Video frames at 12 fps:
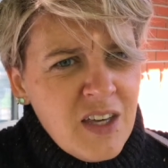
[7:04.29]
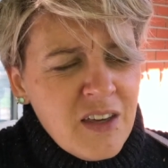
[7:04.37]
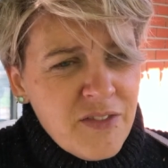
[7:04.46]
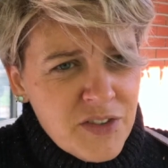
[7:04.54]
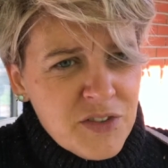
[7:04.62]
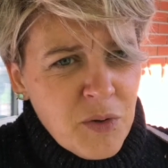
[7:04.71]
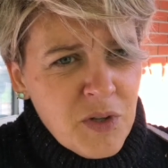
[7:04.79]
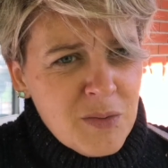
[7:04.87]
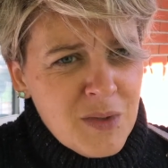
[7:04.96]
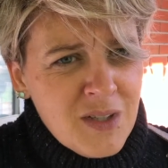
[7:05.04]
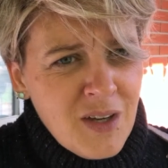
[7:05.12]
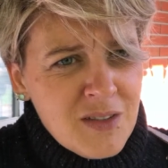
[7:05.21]
if there's going to
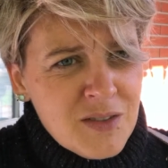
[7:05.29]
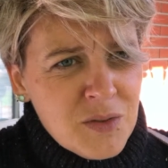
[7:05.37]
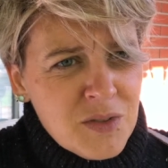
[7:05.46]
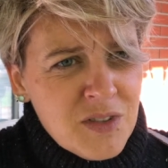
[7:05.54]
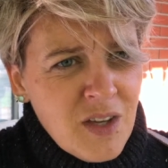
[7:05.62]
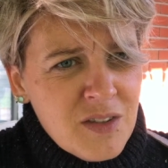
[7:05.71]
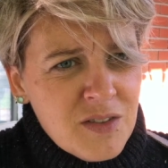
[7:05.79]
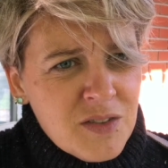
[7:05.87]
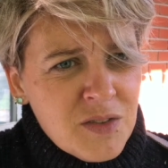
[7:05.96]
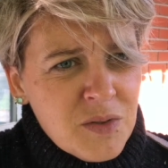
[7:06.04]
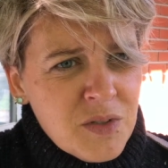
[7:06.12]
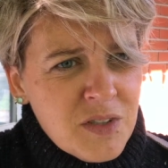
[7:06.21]
be dinosaurs on this
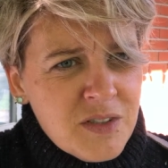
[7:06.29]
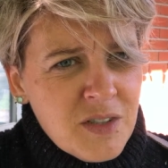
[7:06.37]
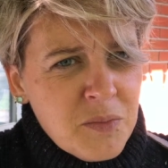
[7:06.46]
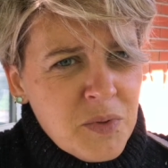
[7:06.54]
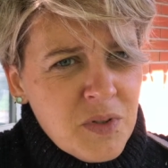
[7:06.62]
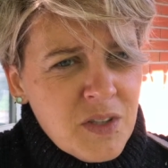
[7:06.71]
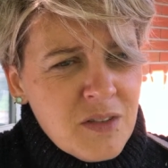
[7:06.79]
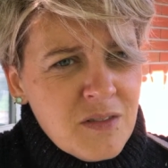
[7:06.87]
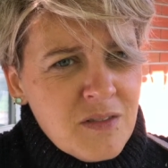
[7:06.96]
tour at some point.